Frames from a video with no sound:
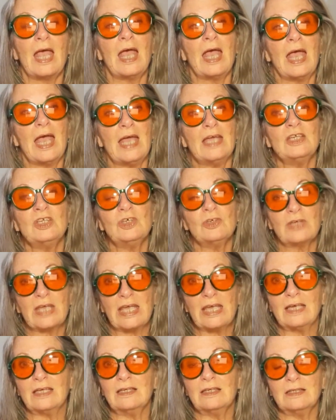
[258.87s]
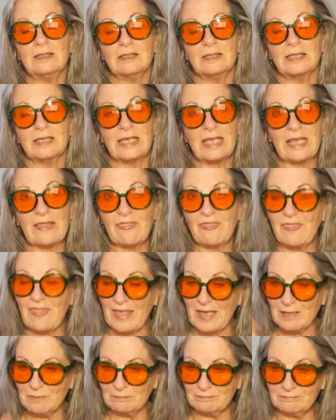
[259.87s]
And you can get
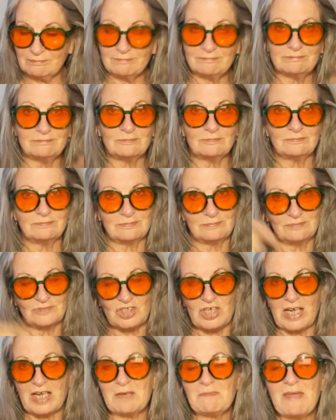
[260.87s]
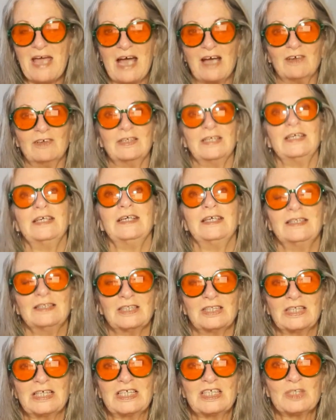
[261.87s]
them, check them out in the
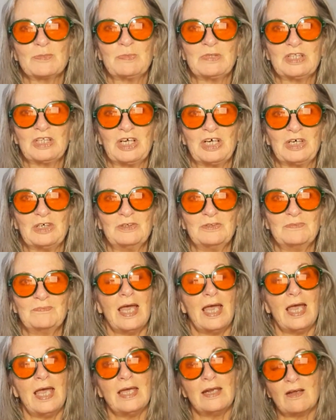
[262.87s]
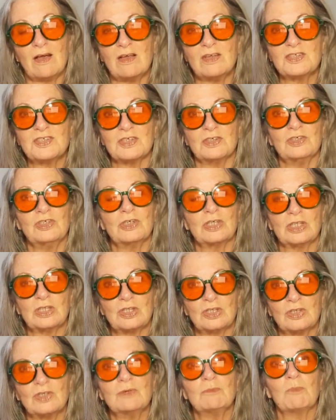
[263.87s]
links below. And also you can
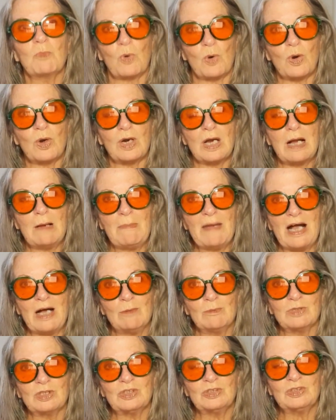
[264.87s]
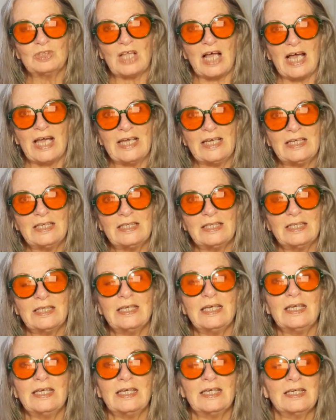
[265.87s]
learn more about blue light
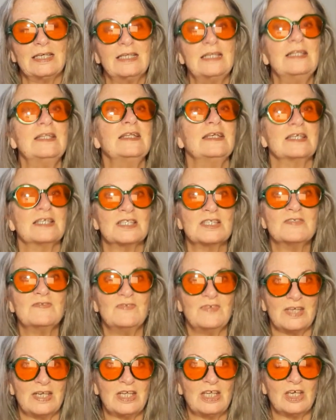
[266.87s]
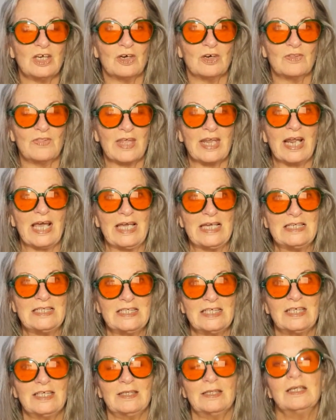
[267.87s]
in this video that I
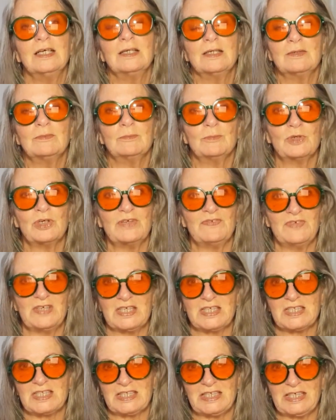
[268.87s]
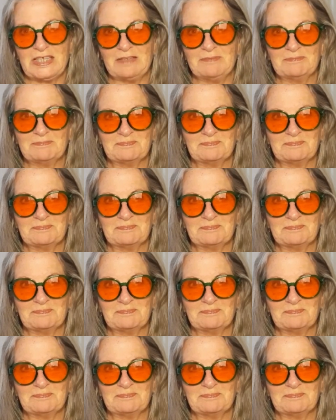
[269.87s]
did previously.